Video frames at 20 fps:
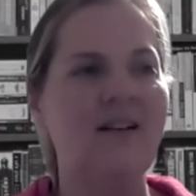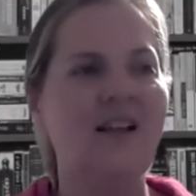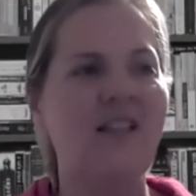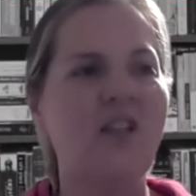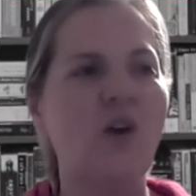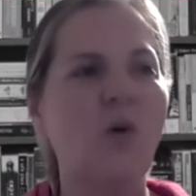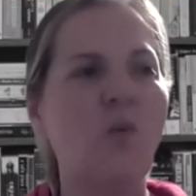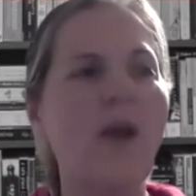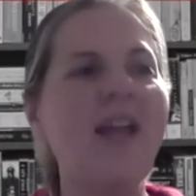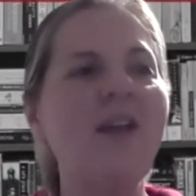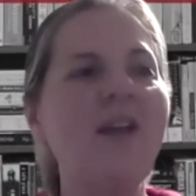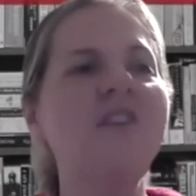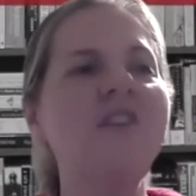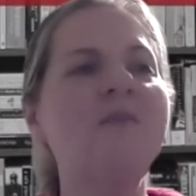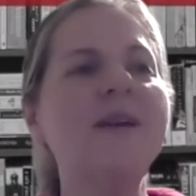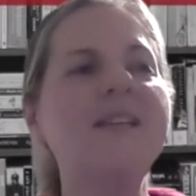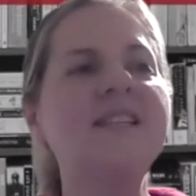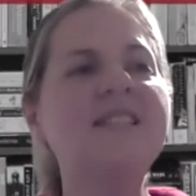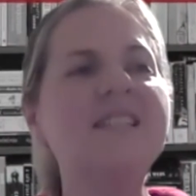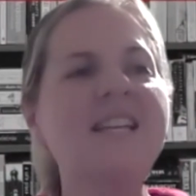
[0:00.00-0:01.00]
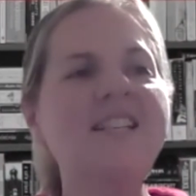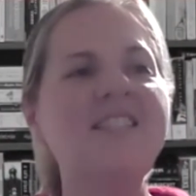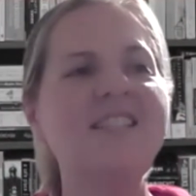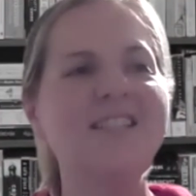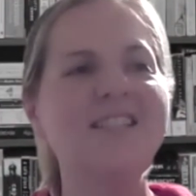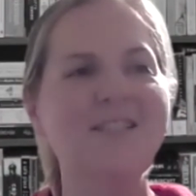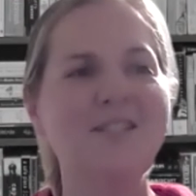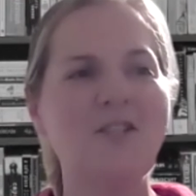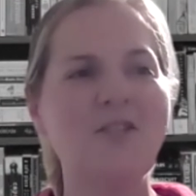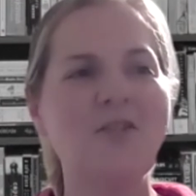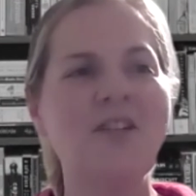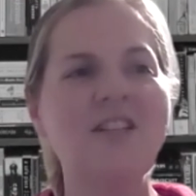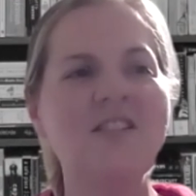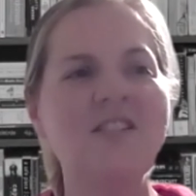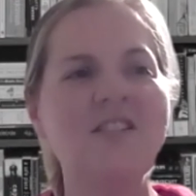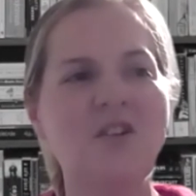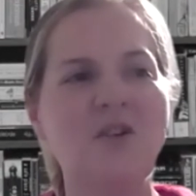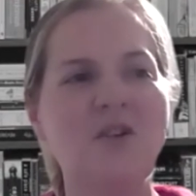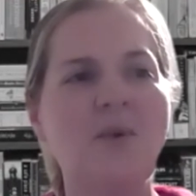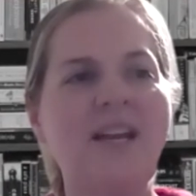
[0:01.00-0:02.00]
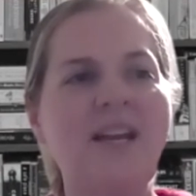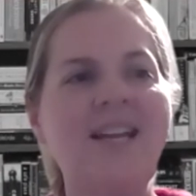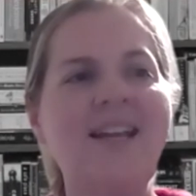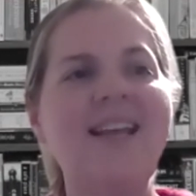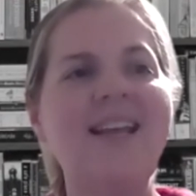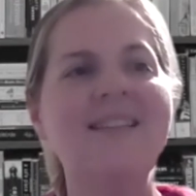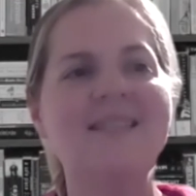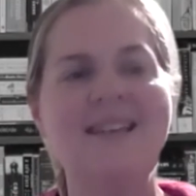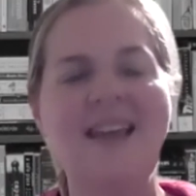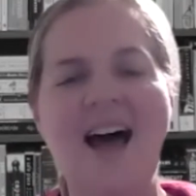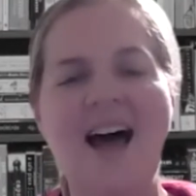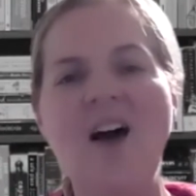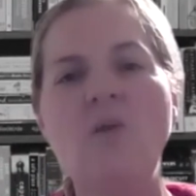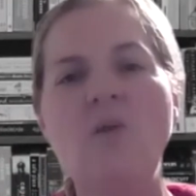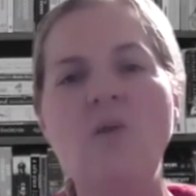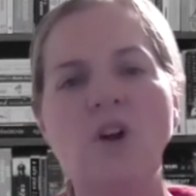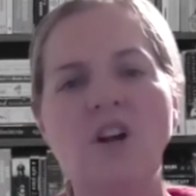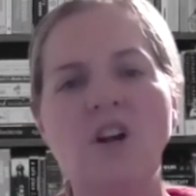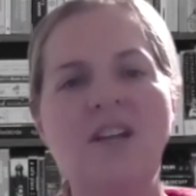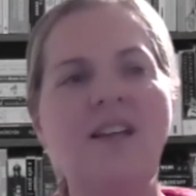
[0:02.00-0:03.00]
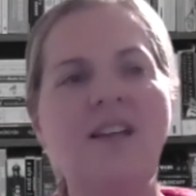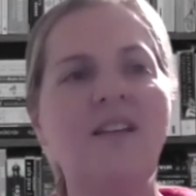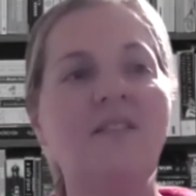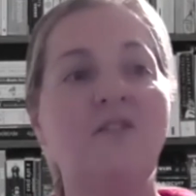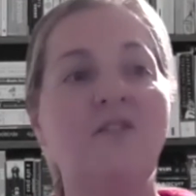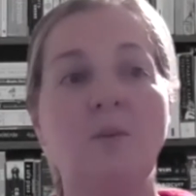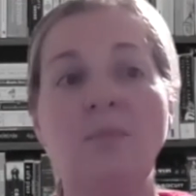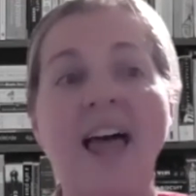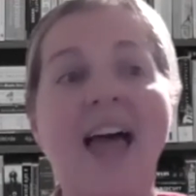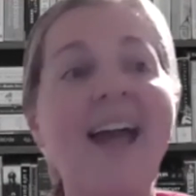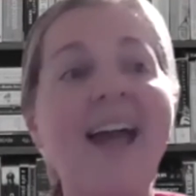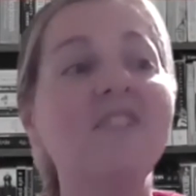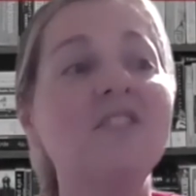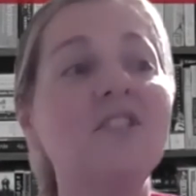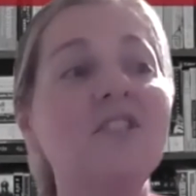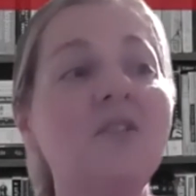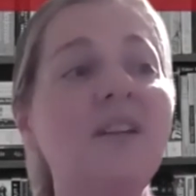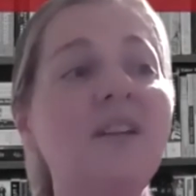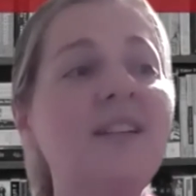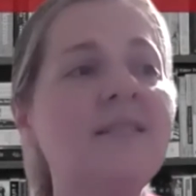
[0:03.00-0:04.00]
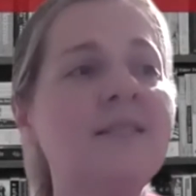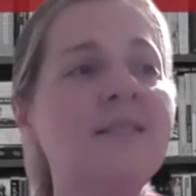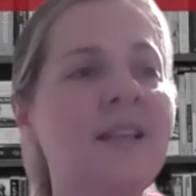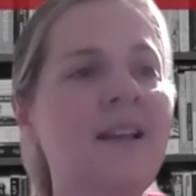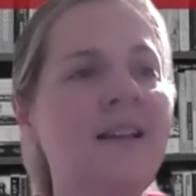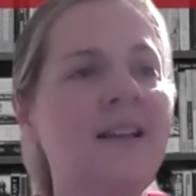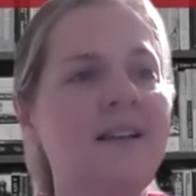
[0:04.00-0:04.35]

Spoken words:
The way we've been teaching students to read is not working for Black students,